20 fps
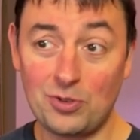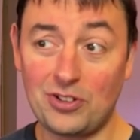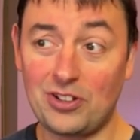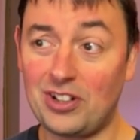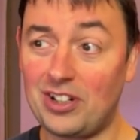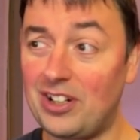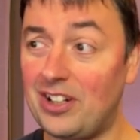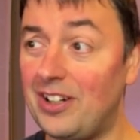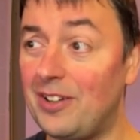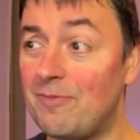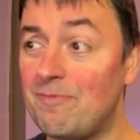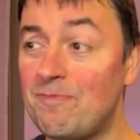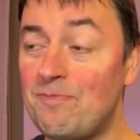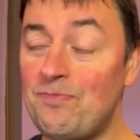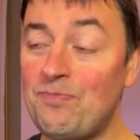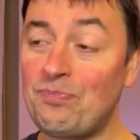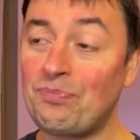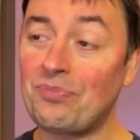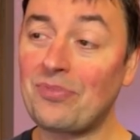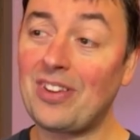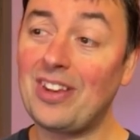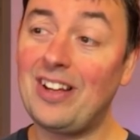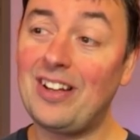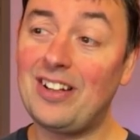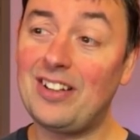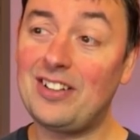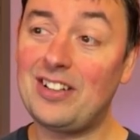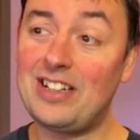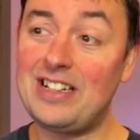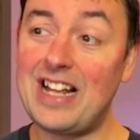the
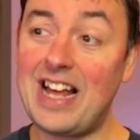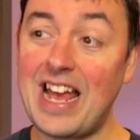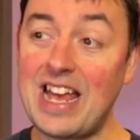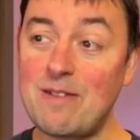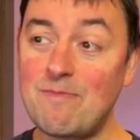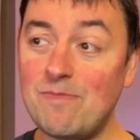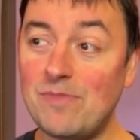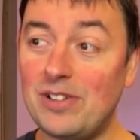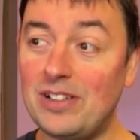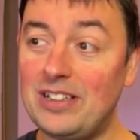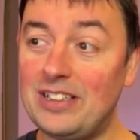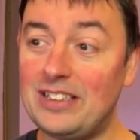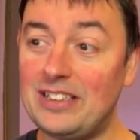name,